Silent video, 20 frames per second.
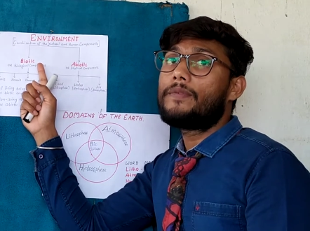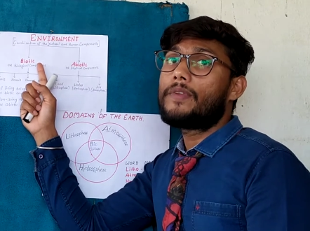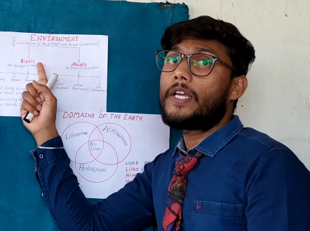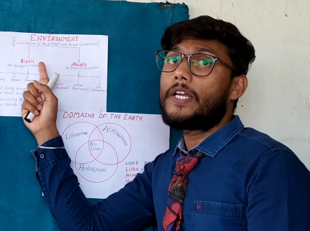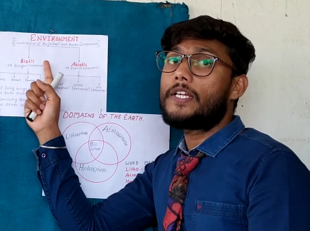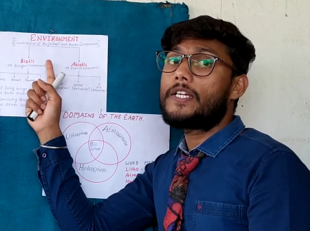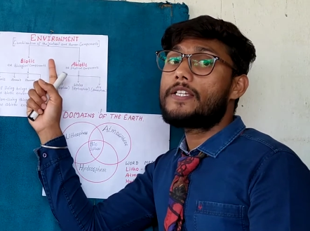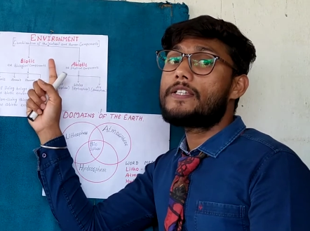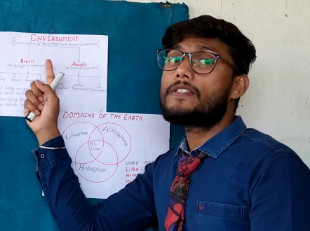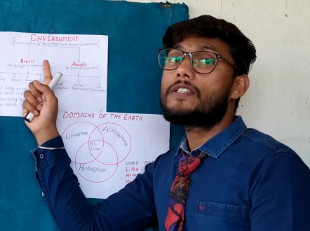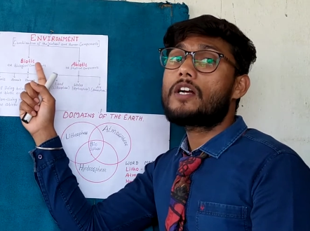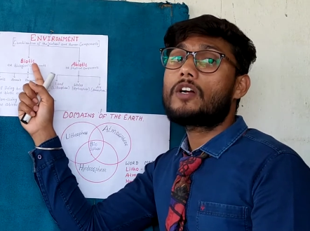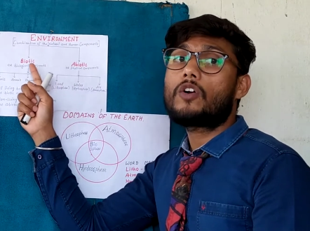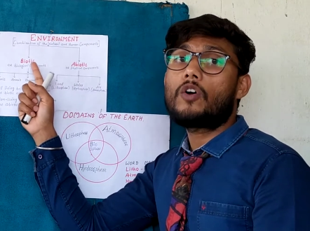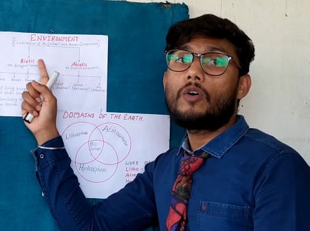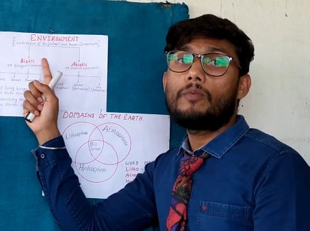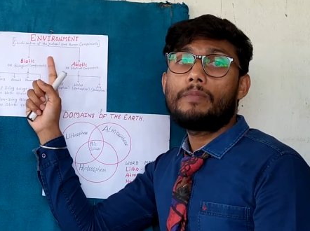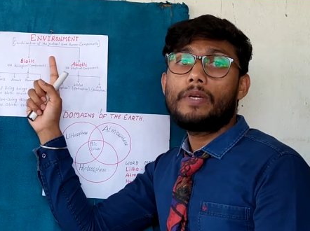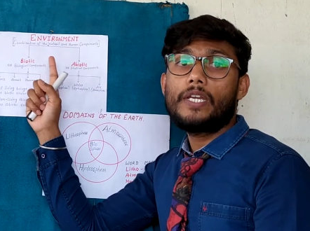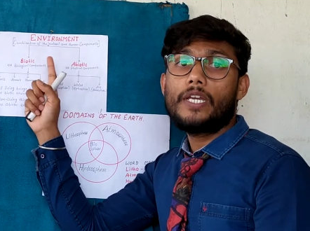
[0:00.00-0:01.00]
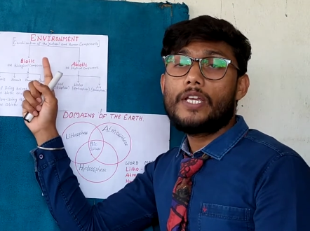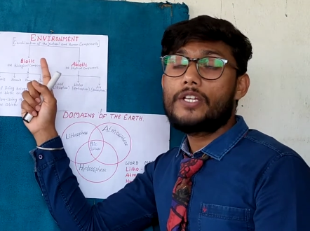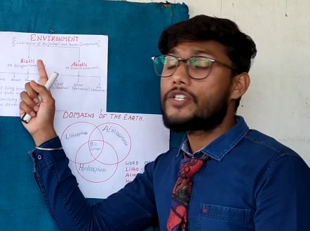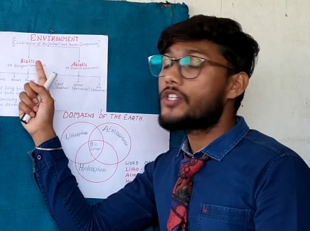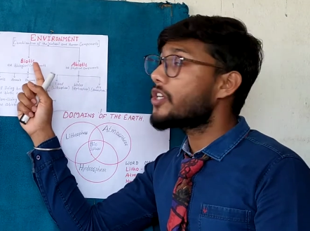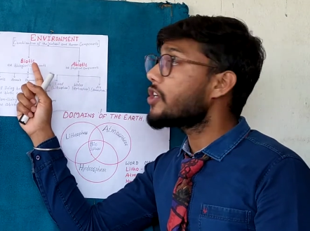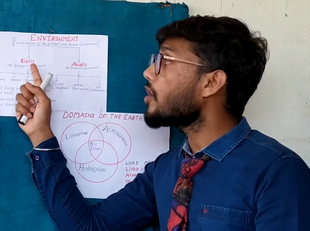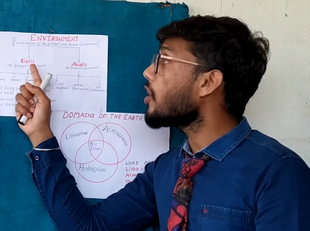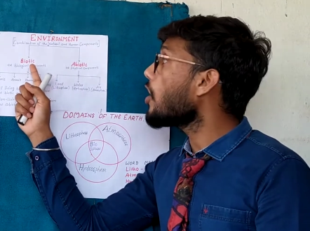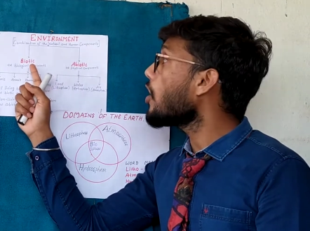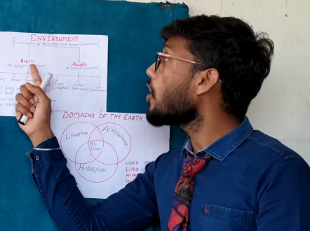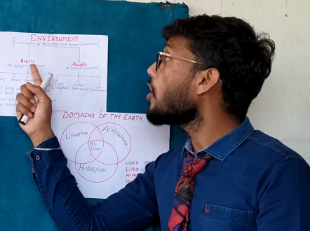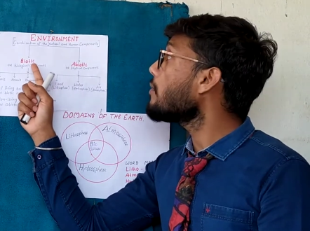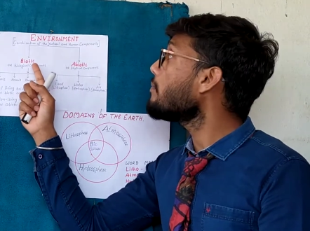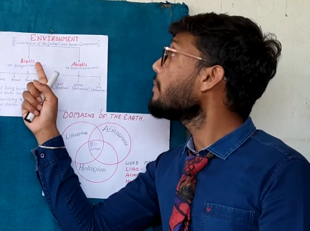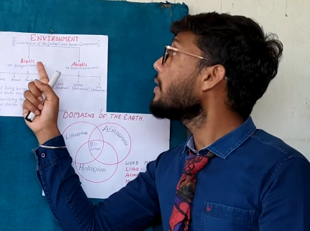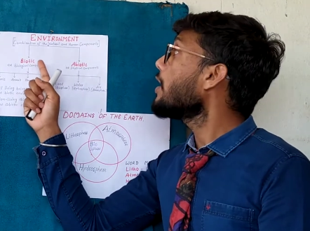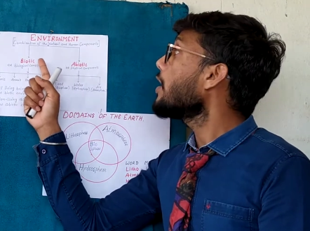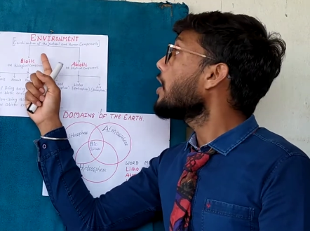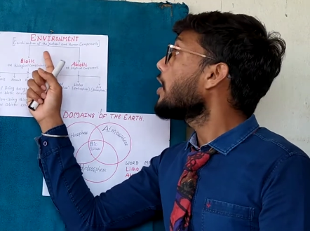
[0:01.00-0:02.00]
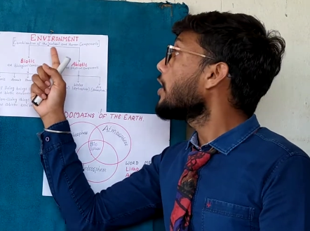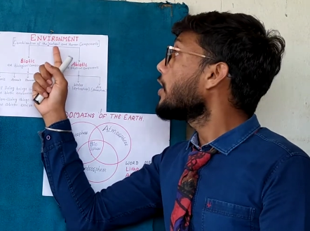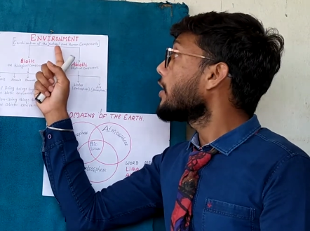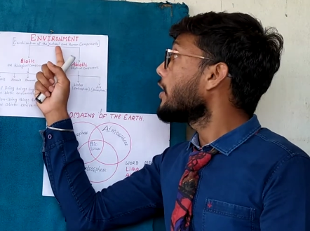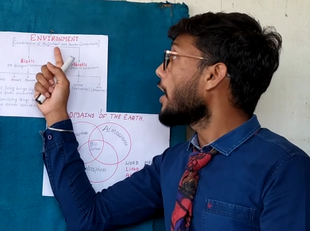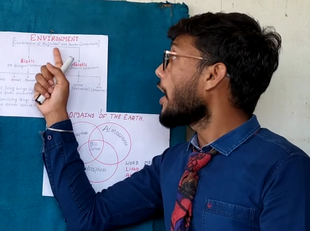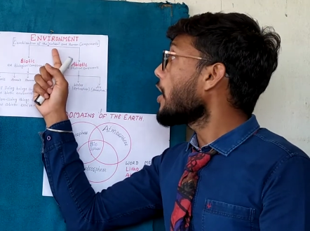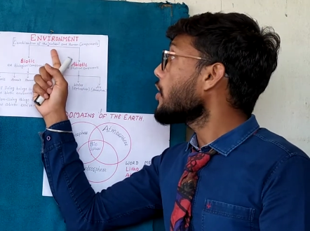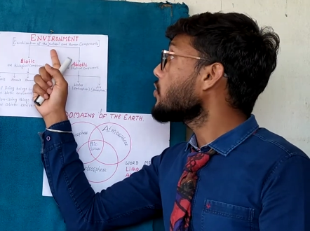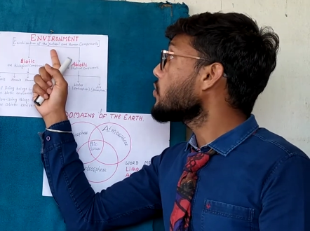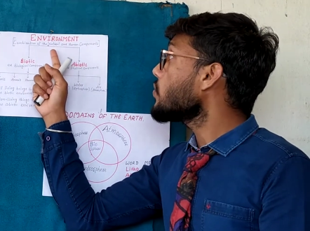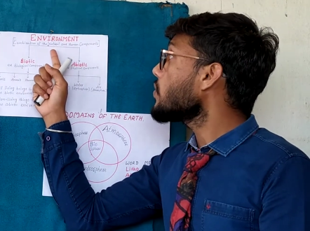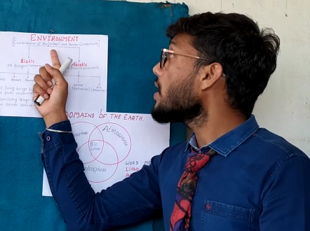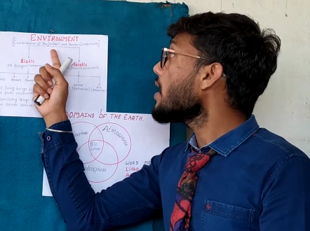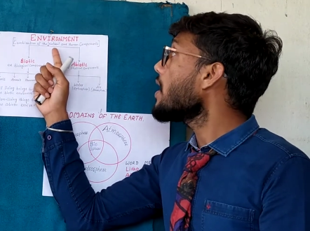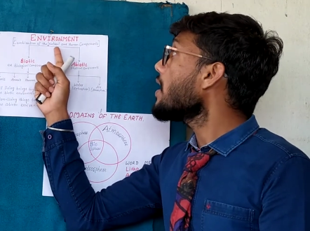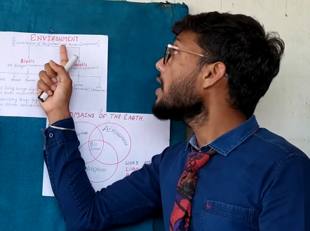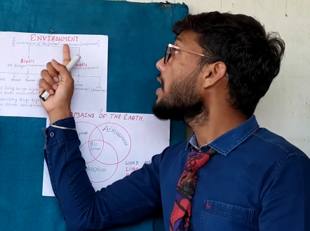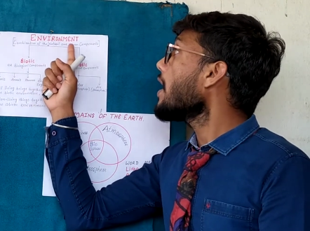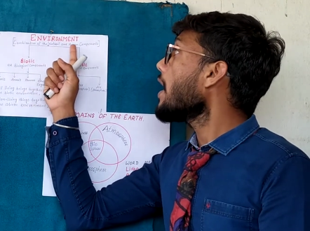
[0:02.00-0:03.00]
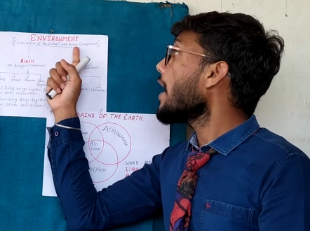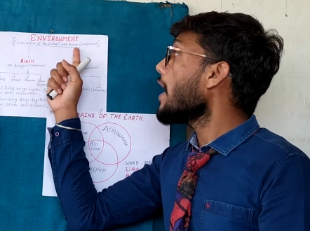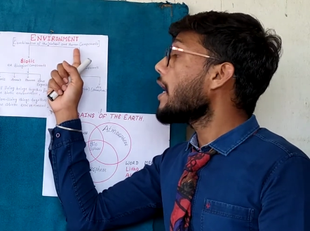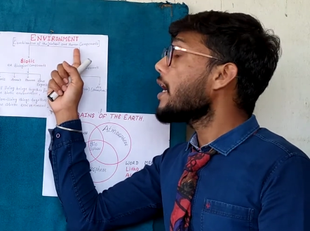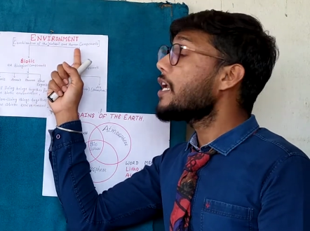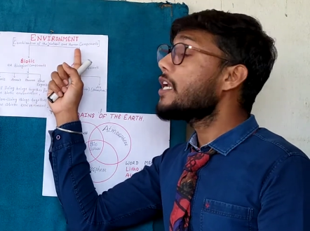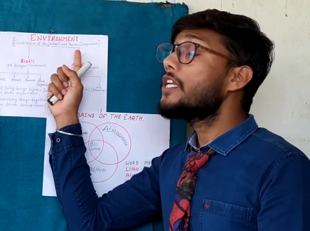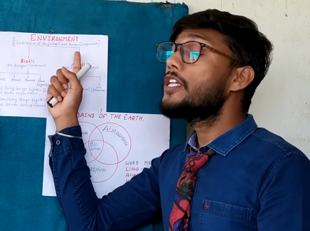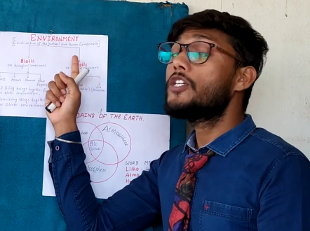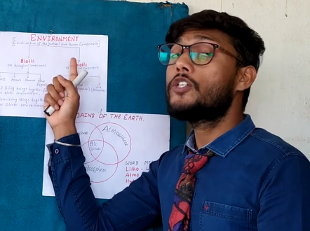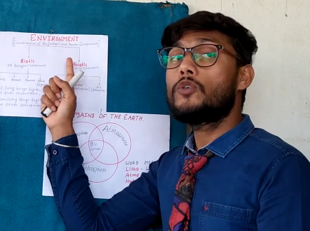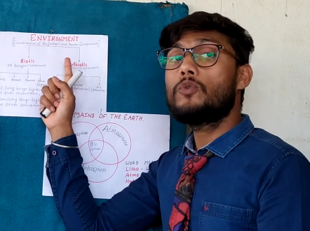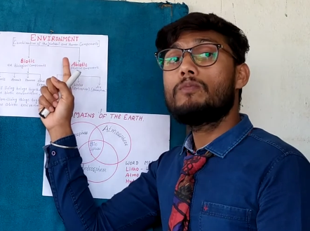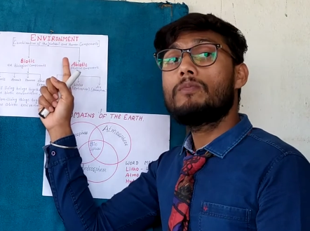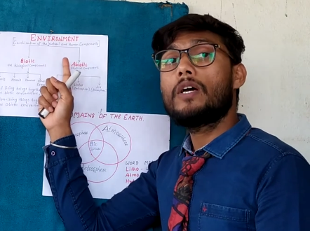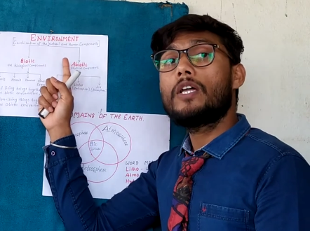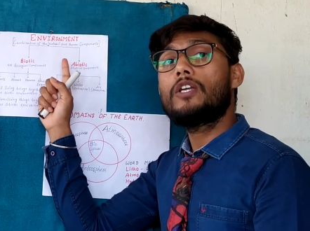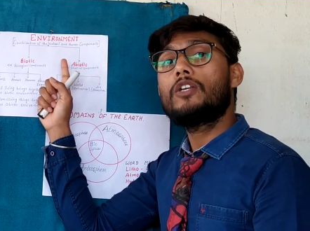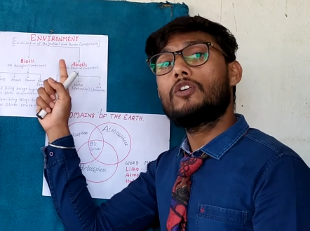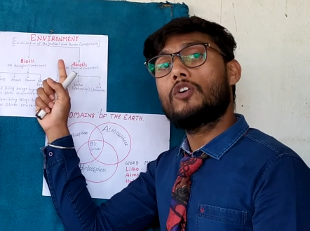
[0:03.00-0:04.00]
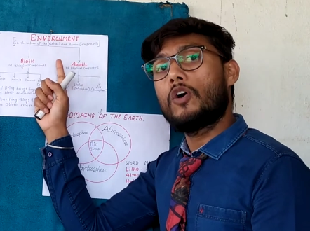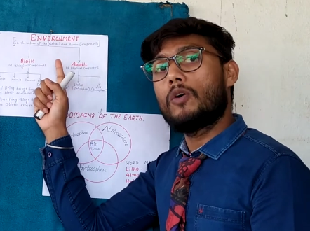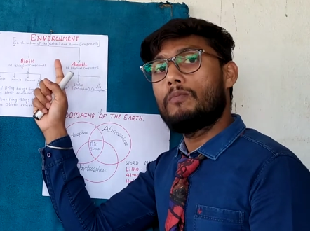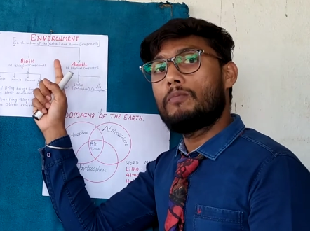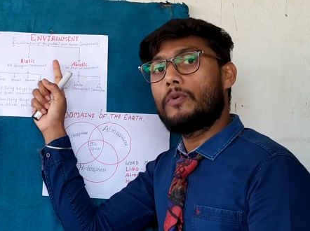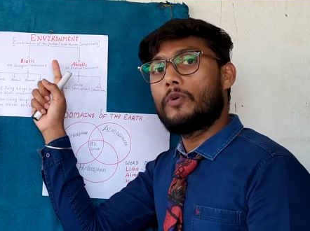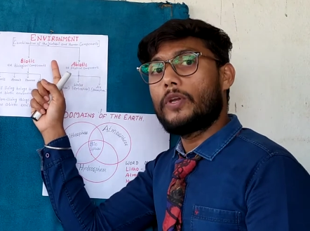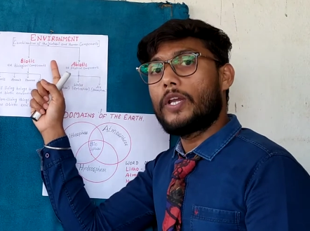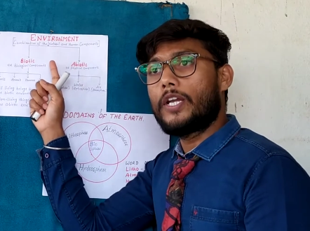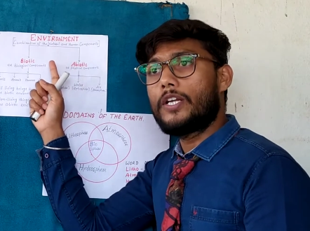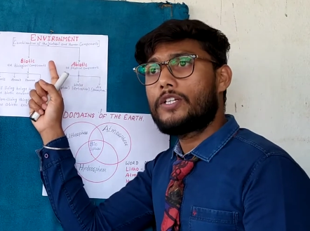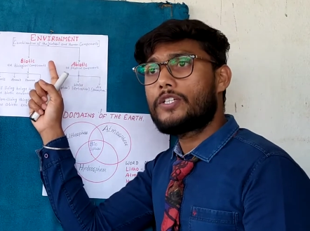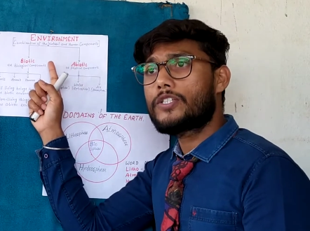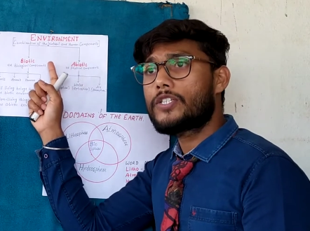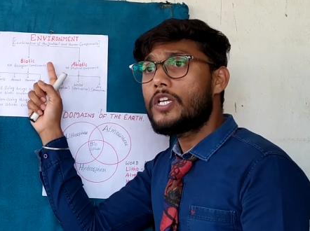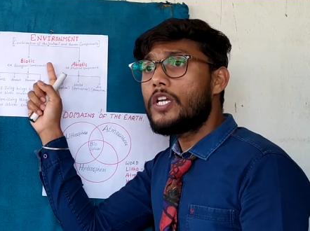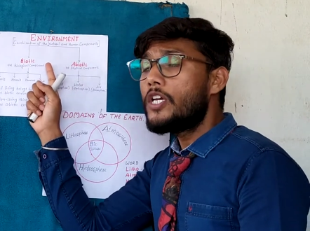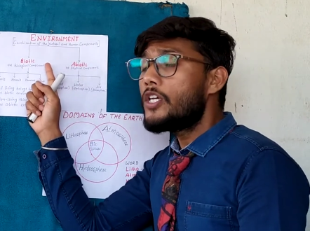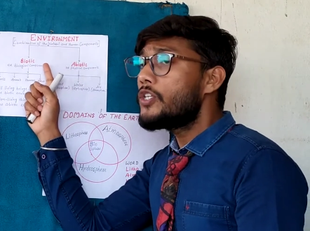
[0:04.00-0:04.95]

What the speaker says: It is the combination of natural and human components.